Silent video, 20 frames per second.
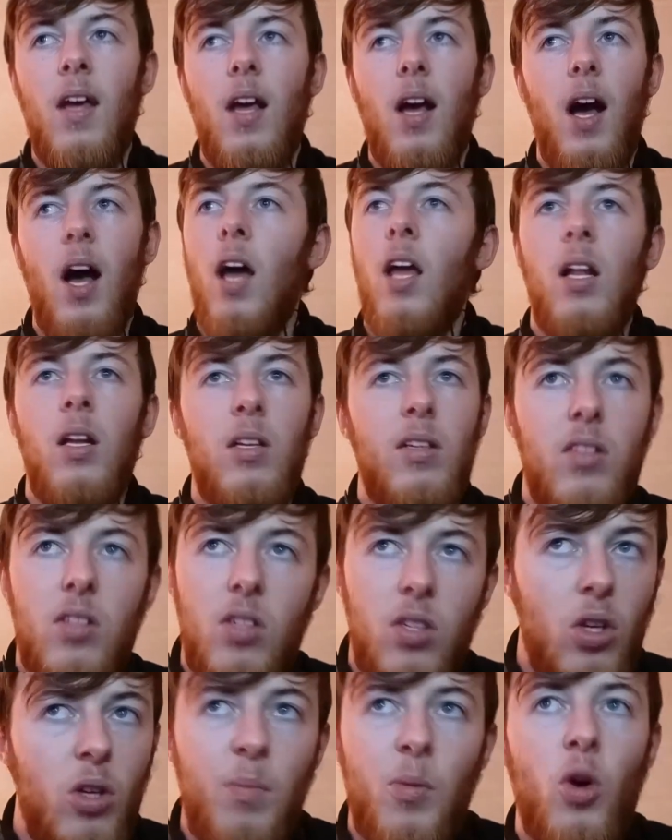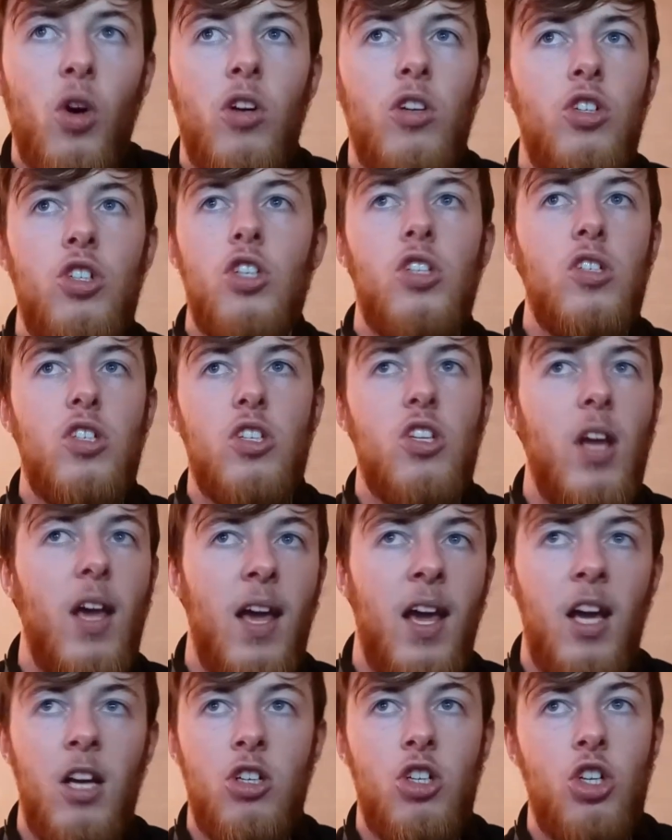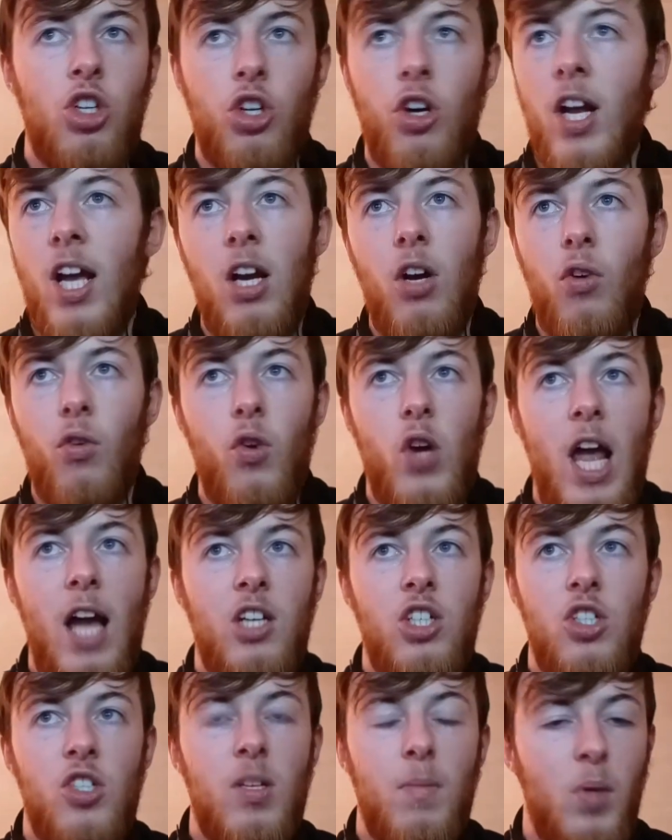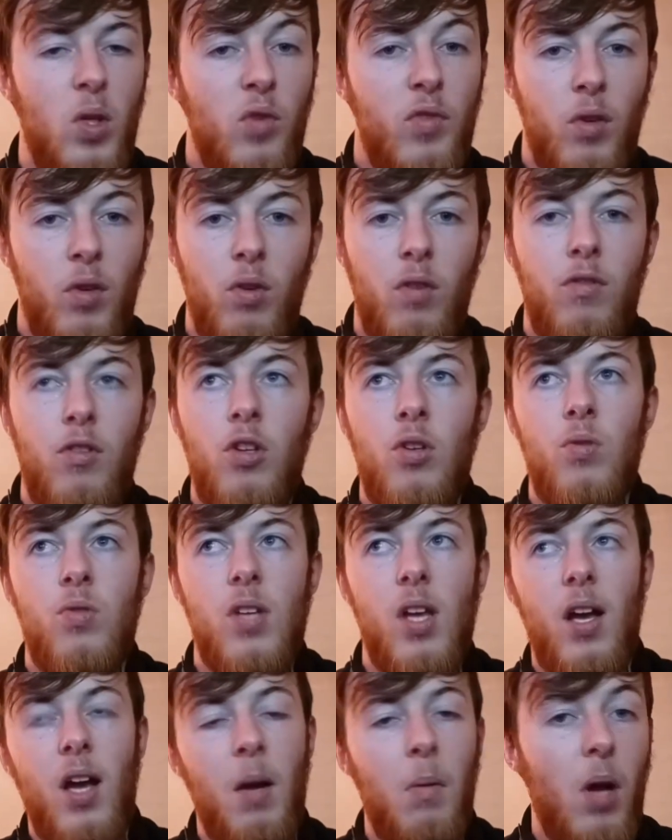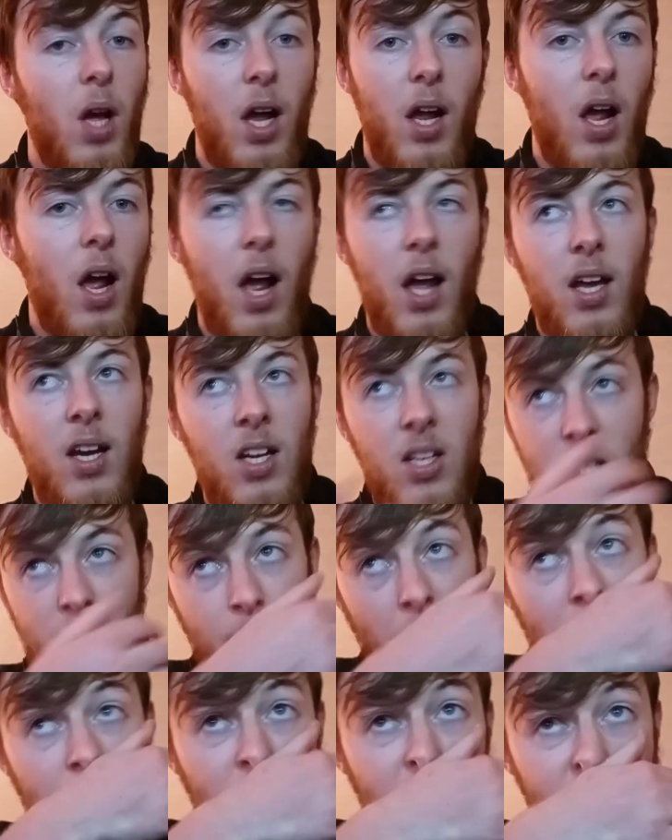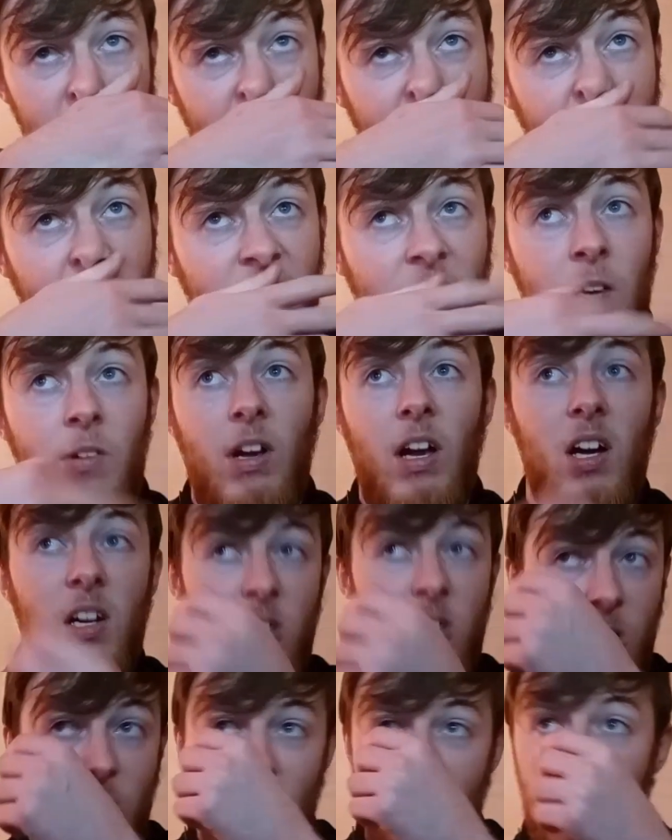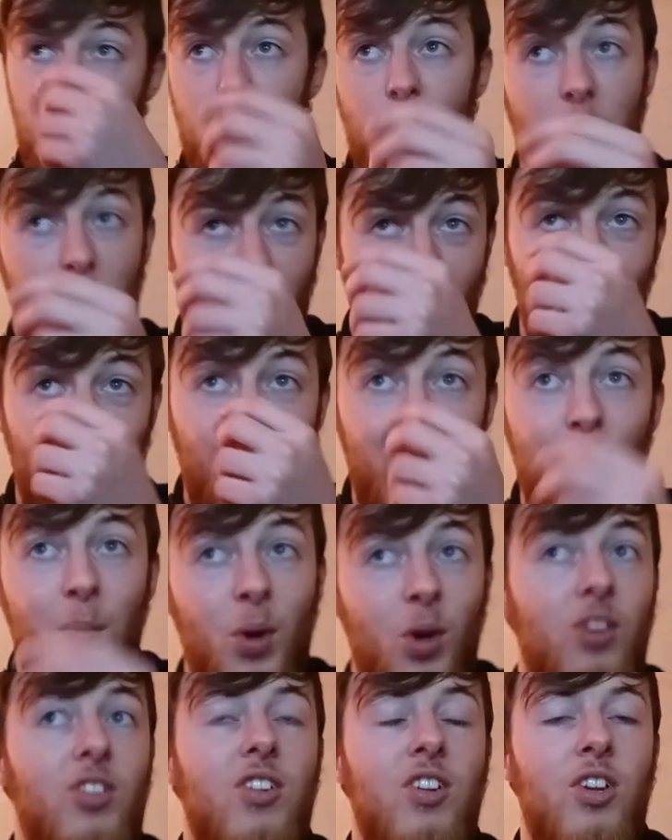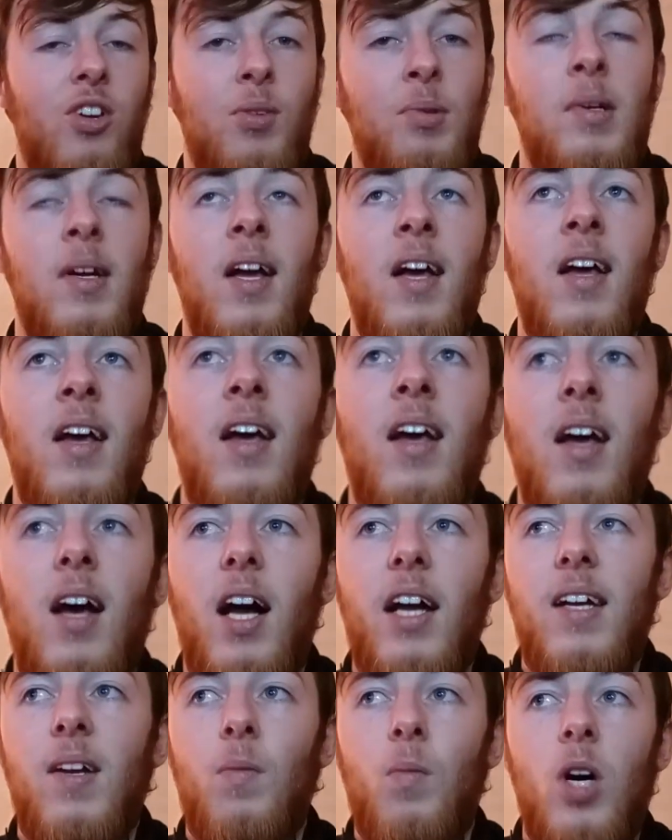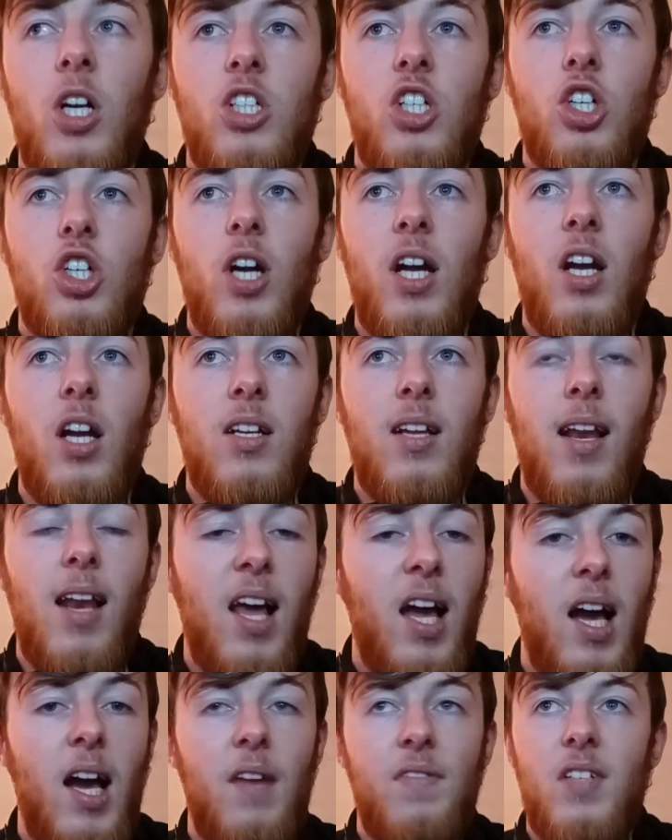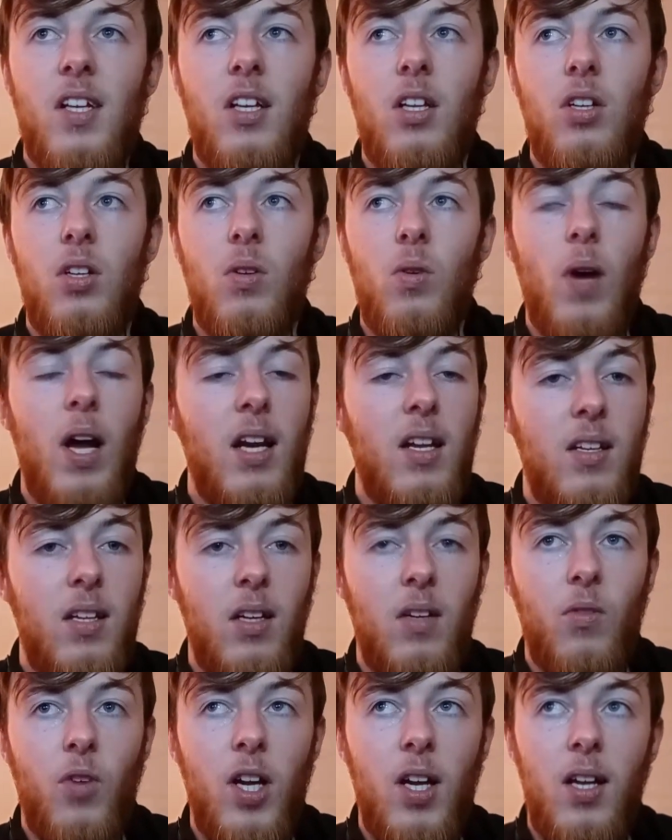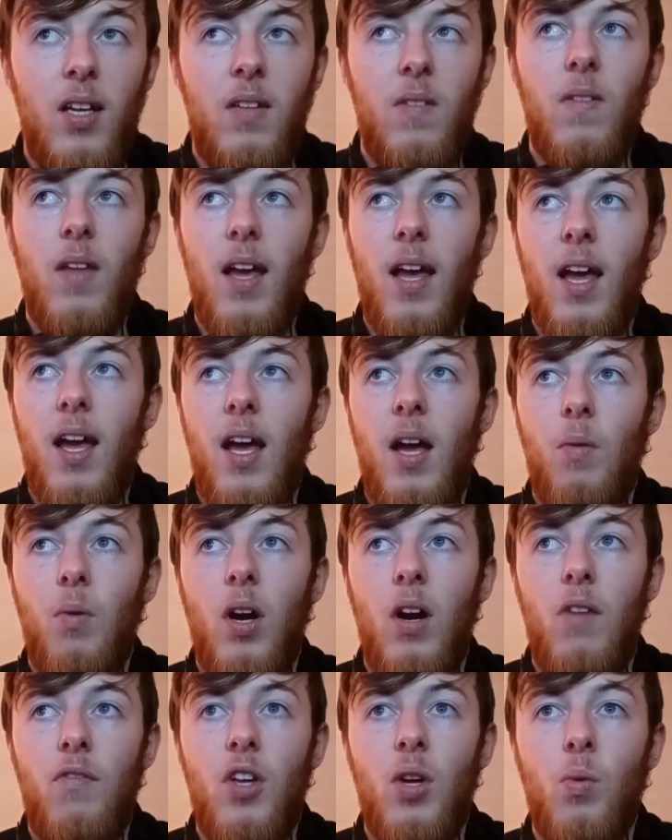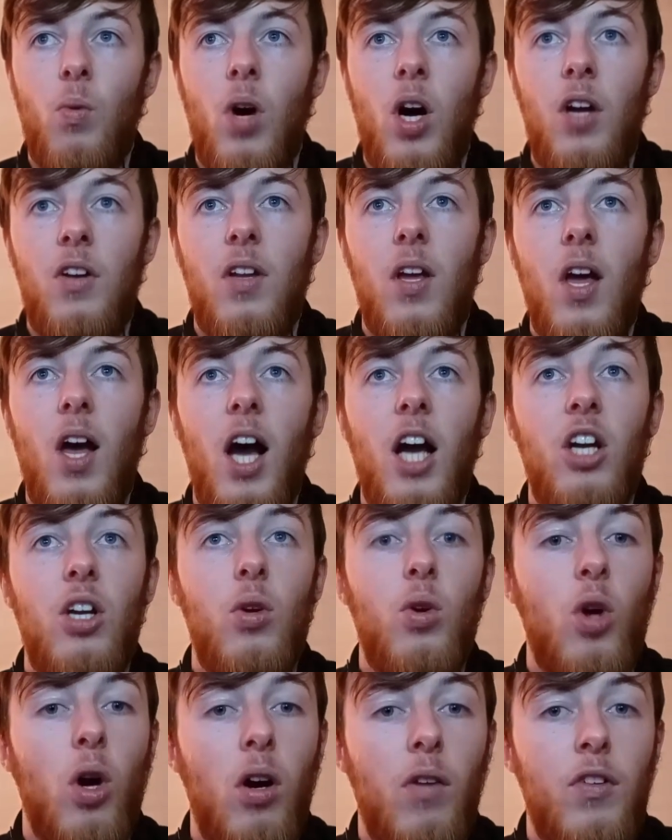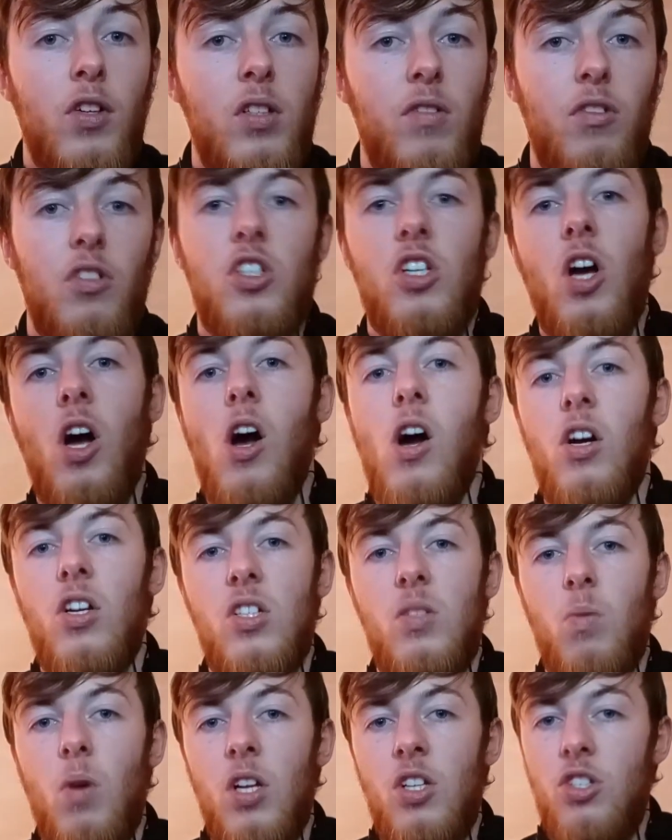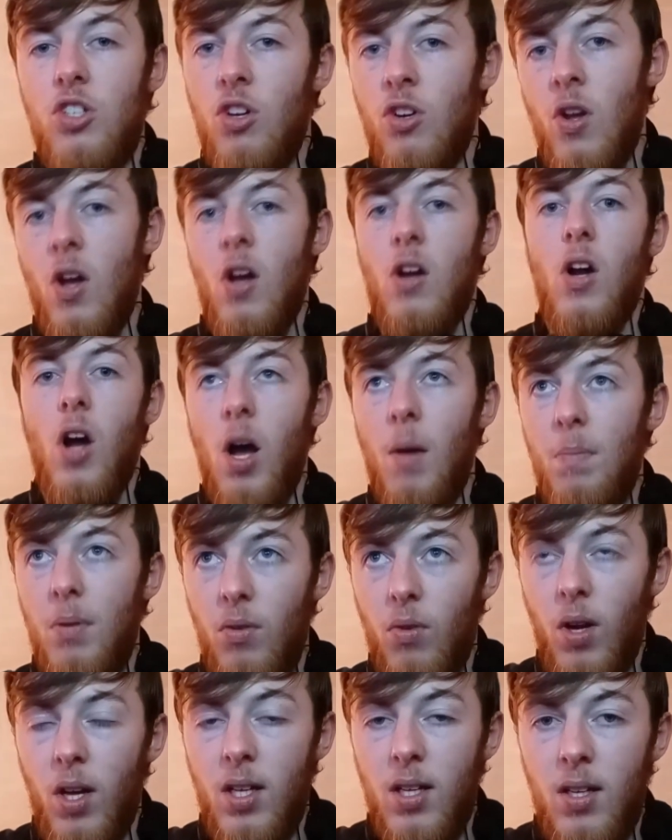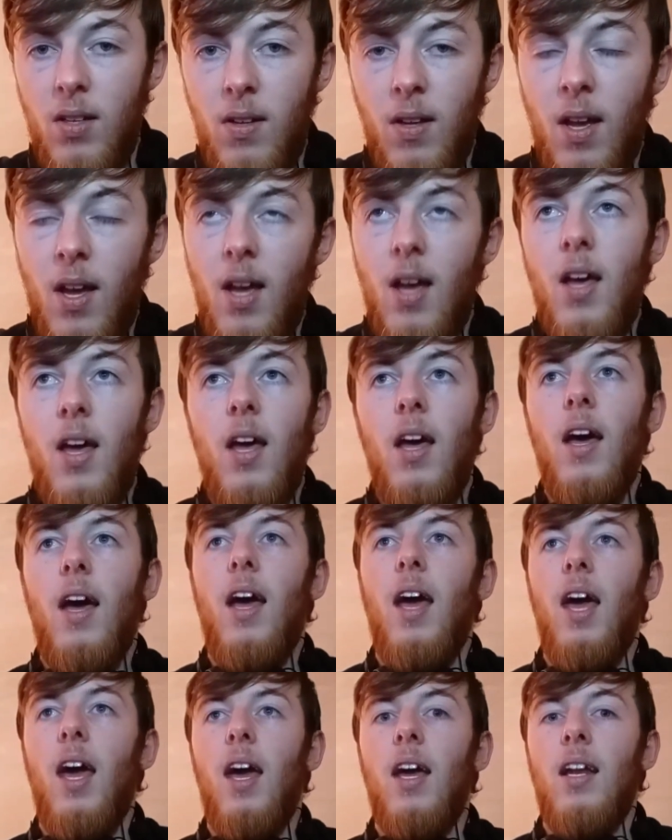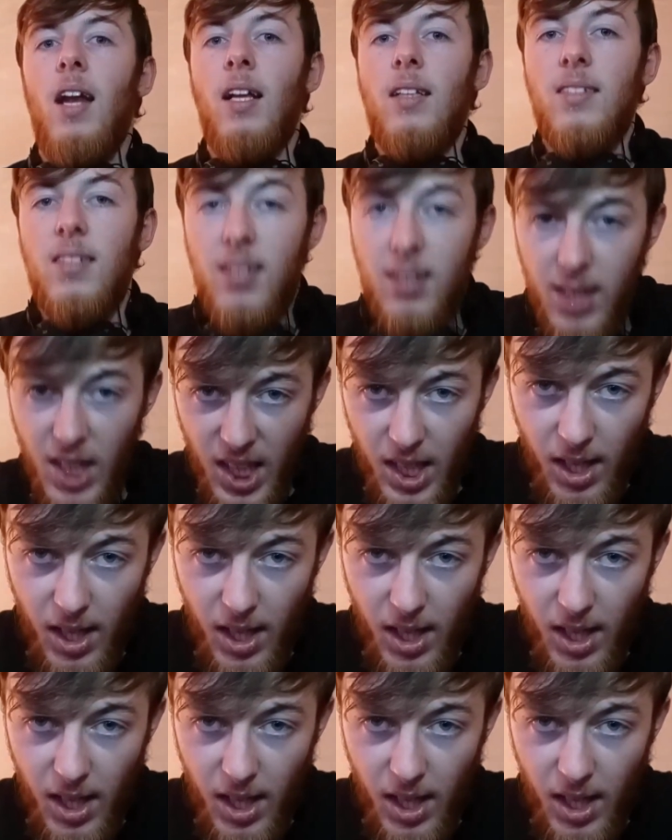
I'll do more than just trailer reactions and movie reviews. I can expand the channel out, guys. It just gives me more to do. I can watch Try Not to Laugh. So I can do anything really, whatever you want. I can do covers for songs once they're not copyrighted. That's